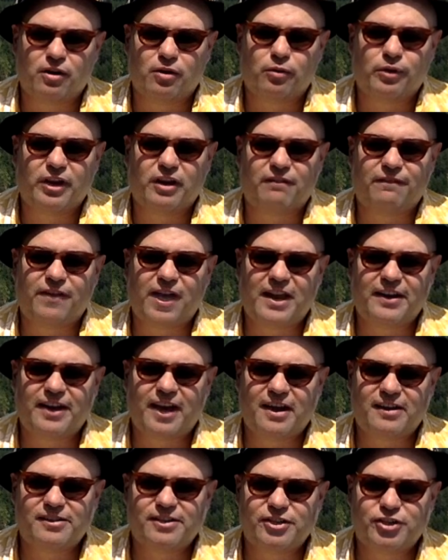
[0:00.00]
We got a
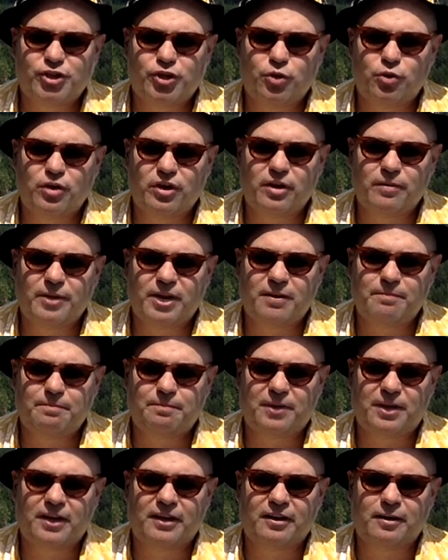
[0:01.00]
fantastic show coming up.
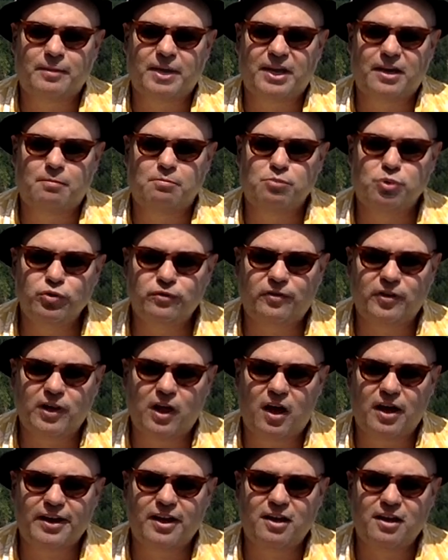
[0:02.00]
I'm going to make a
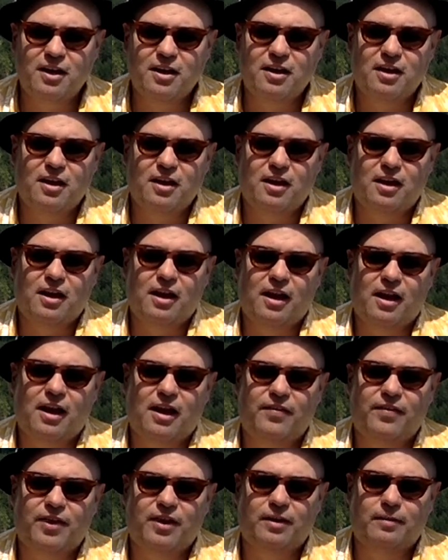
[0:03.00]
muffuletta,
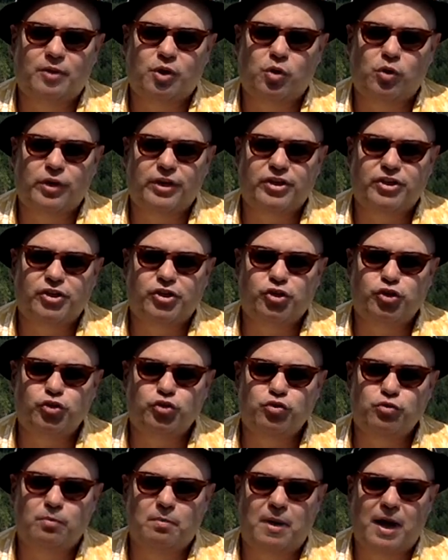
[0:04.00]
and then I'm going to
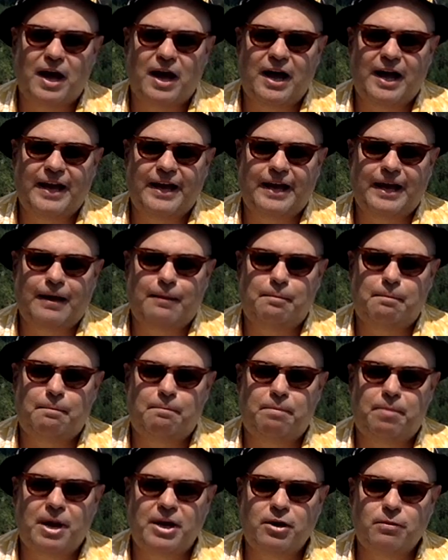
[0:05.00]
do my
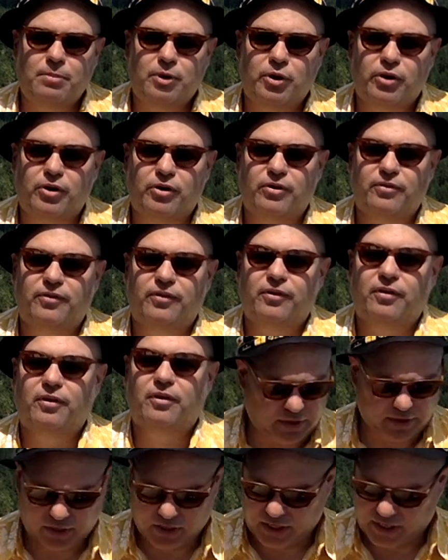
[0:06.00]
Butterburgers.
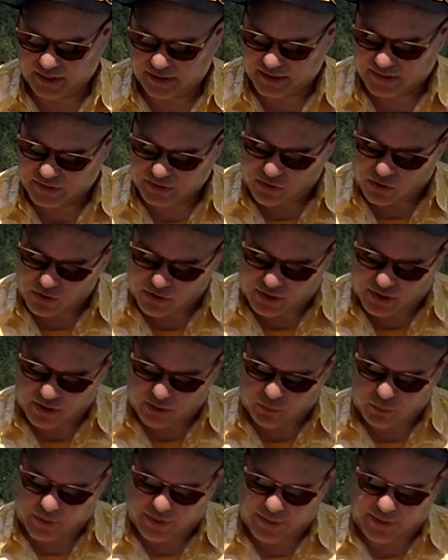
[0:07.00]
I'm going to get
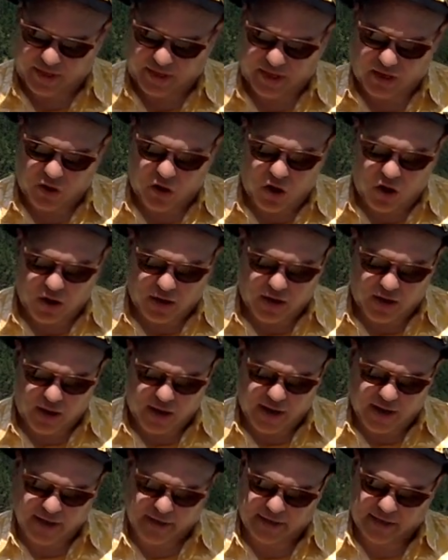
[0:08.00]
started with a
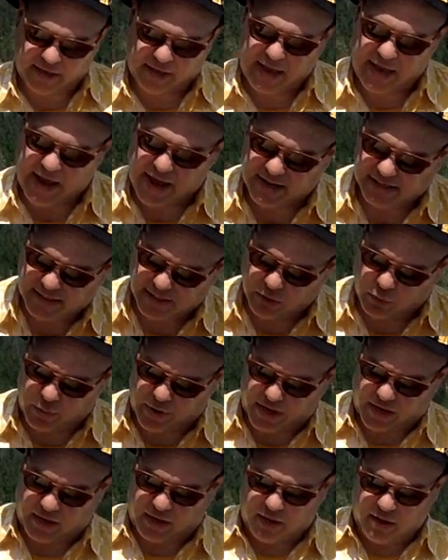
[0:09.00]
cockeyed
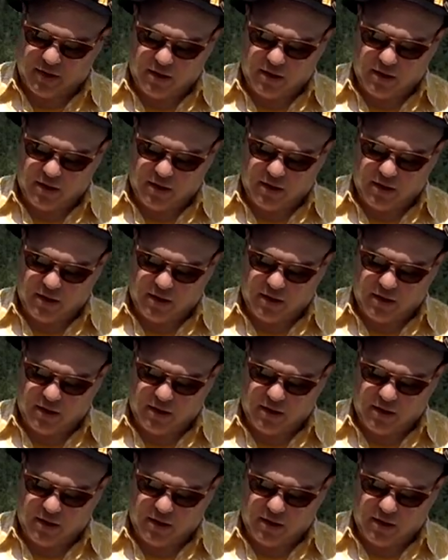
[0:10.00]
castaway.